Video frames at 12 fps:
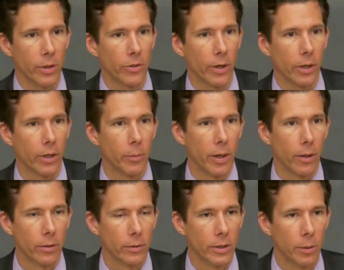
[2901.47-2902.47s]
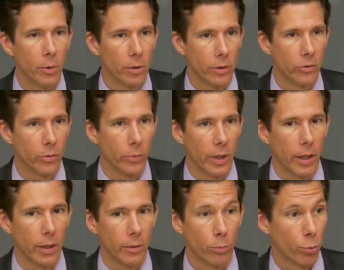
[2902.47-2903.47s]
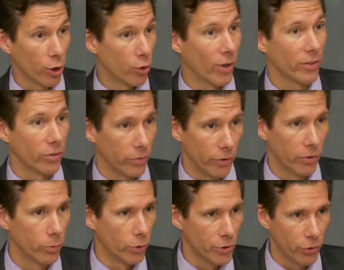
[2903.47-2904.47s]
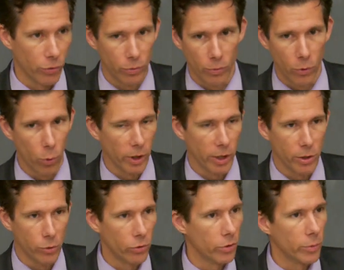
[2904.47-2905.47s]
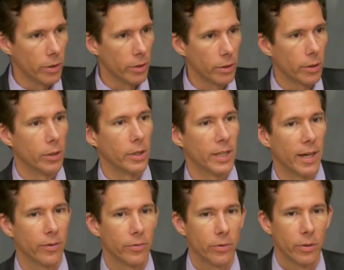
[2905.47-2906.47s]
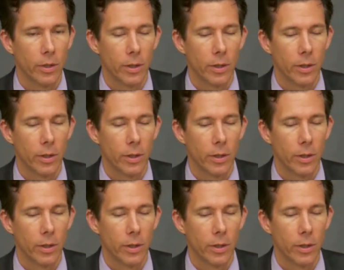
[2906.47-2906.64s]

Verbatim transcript: talking about liberalism and progressivism, which is the word I use to mean the, the left.